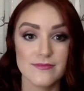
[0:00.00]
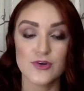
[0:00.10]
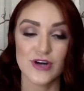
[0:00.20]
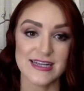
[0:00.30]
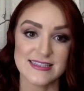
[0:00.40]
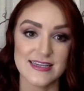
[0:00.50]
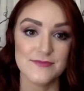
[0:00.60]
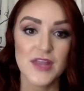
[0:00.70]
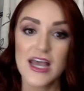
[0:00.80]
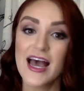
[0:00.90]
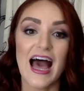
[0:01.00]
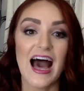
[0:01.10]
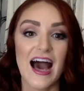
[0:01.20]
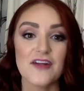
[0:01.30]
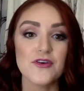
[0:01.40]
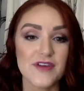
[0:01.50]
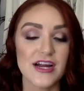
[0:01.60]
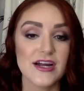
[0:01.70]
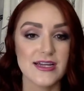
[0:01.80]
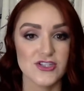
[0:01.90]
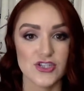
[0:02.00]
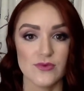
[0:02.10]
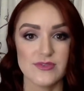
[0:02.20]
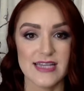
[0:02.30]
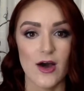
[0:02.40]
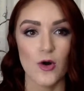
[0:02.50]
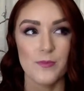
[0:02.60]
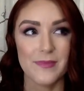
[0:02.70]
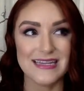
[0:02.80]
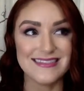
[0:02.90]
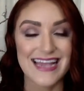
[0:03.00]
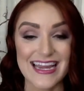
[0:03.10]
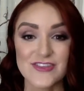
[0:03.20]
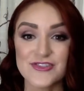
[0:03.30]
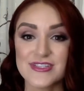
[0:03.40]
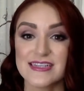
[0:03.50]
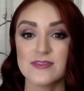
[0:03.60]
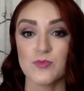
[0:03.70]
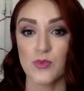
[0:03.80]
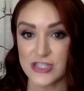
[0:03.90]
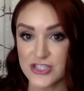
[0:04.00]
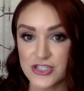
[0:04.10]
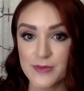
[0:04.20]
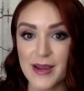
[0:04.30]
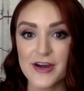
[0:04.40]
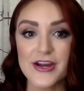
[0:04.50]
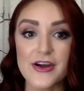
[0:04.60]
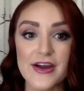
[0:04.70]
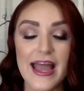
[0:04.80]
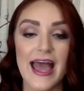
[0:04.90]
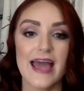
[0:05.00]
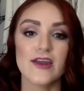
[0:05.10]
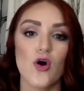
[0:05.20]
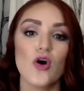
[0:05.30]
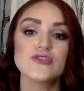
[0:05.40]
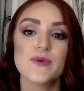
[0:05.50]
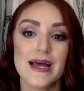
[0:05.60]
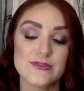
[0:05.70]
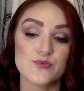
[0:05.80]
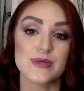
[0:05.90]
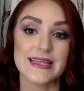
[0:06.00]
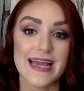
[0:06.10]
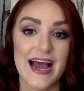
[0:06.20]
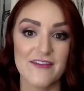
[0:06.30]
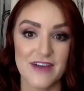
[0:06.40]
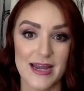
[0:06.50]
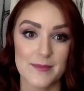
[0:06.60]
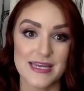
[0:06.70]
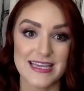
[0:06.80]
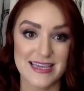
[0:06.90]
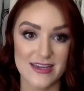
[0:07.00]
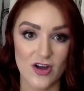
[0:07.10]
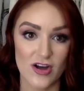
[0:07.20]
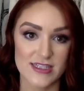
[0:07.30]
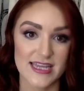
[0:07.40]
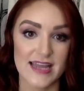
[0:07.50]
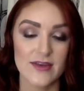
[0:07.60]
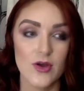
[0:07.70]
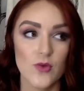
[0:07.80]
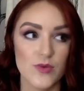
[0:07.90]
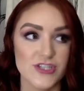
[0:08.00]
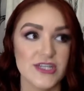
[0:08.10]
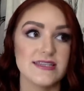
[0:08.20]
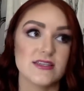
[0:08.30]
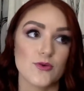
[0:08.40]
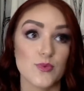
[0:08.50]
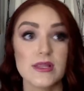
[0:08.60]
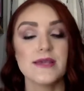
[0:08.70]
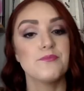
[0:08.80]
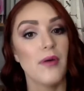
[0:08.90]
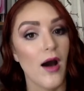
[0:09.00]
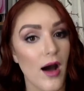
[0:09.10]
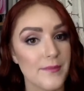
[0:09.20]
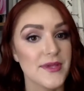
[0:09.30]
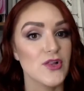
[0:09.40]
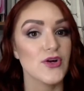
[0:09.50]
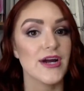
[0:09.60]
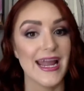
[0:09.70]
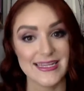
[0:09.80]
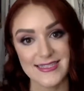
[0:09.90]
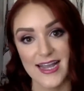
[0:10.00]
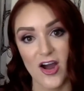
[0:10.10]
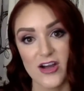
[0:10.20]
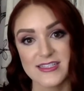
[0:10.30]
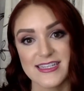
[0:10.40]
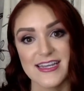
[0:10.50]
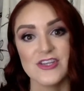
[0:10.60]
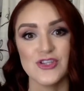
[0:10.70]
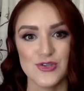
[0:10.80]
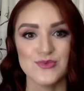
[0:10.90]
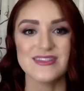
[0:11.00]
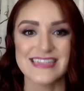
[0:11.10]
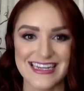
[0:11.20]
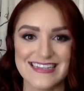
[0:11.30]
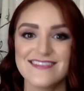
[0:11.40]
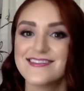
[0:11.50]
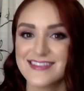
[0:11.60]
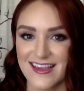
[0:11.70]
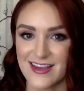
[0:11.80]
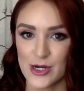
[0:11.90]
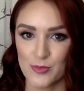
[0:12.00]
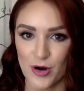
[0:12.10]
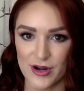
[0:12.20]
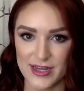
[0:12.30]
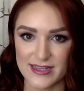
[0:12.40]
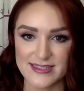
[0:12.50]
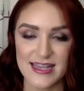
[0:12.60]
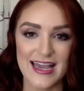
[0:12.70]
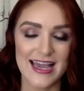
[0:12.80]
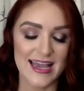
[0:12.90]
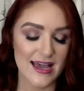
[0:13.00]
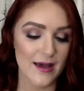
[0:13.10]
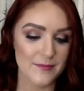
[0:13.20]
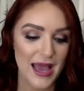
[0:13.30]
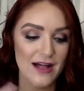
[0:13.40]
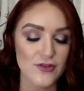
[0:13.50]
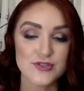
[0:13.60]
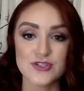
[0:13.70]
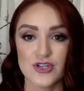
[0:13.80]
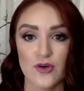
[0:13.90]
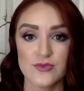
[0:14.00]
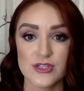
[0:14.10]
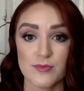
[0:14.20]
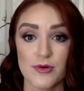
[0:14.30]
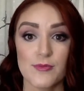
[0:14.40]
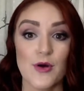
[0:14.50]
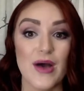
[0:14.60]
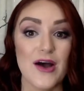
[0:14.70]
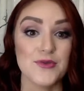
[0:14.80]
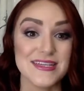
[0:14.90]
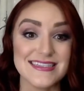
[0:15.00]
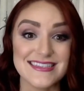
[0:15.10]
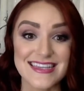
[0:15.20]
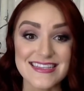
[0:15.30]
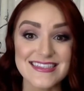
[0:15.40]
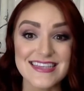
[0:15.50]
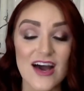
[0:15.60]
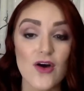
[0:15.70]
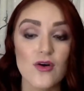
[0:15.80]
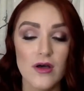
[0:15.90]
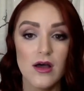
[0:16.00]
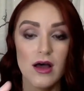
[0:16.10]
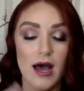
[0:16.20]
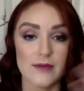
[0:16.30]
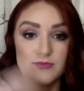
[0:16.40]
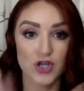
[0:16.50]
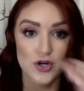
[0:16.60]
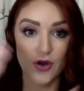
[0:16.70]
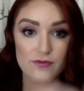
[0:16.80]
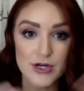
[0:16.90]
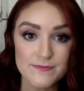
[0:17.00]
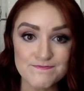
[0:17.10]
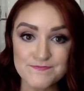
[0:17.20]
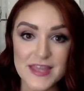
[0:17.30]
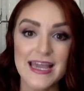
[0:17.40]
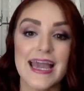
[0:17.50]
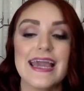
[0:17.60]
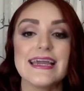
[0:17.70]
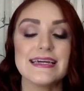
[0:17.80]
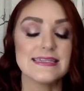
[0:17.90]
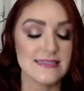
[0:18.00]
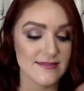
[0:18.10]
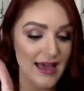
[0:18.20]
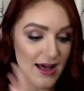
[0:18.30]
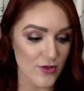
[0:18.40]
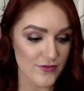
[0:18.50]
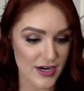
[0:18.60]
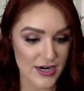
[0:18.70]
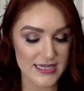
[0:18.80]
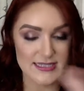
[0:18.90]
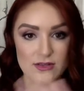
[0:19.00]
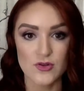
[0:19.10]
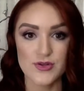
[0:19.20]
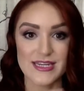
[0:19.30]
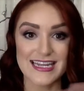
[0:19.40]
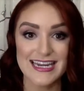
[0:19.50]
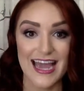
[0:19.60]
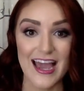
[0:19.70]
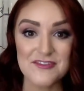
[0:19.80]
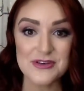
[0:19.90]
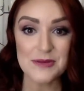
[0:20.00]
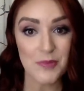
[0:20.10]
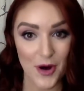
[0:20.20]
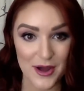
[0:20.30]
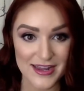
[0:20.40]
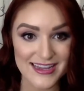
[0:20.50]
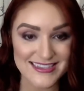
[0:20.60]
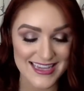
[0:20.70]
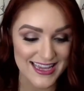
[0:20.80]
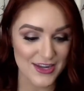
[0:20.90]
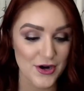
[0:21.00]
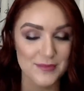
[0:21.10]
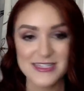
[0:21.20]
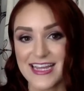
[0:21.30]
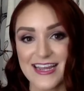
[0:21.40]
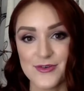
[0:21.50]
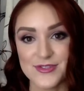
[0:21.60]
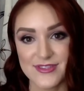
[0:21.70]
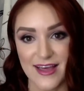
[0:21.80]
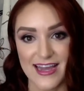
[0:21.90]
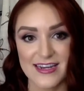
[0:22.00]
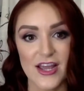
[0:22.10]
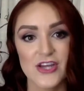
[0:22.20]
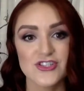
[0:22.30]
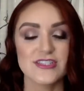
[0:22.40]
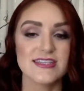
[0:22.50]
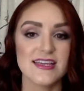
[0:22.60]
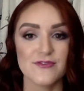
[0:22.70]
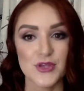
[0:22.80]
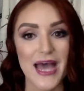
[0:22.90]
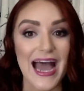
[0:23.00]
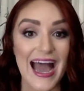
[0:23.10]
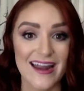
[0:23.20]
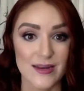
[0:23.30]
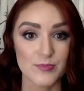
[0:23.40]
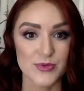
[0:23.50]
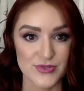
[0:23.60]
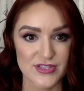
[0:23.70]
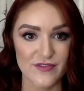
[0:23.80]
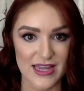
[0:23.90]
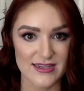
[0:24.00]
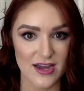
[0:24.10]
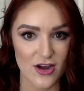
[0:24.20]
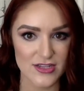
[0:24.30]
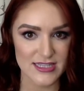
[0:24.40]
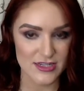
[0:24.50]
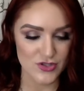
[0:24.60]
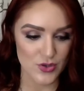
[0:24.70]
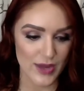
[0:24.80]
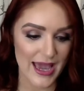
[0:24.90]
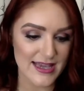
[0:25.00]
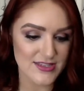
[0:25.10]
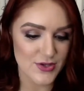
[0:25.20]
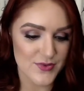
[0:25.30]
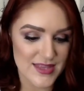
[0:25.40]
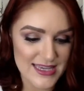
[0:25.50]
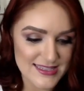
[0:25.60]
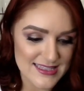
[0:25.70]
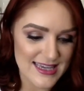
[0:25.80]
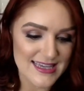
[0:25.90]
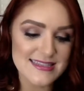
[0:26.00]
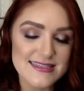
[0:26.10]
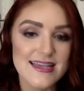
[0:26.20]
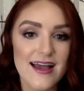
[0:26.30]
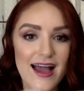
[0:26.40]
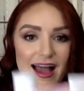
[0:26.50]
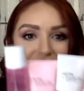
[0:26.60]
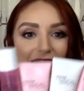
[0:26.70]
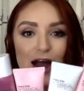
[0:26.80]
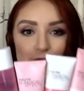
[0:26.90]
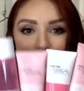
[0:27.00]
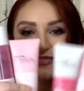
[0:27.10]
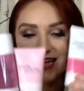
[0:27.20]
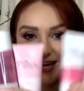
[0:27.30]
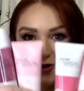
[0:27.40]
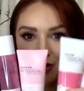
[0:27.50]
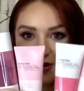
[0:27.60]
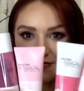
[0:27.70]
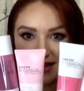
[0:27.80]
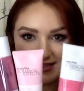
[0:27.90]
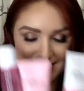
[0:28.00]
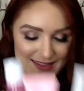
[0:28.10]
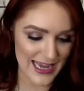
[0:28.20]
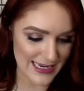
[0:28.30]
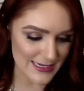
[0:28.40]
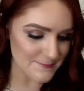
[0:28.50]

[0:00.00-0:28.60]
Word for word: Crazy. Aloe vera is shown to help maintain your skin's moisture barrier, and it also has really high vitamin E content, which is a really popular antioxidant used in skincare products. Um, aloe is shown to promote healthy skin cell um, turnover, and the aloe vera is included in every product in our botanicals line just to give you that added boost of antioxidants. Okay, so this is our botanical effects line.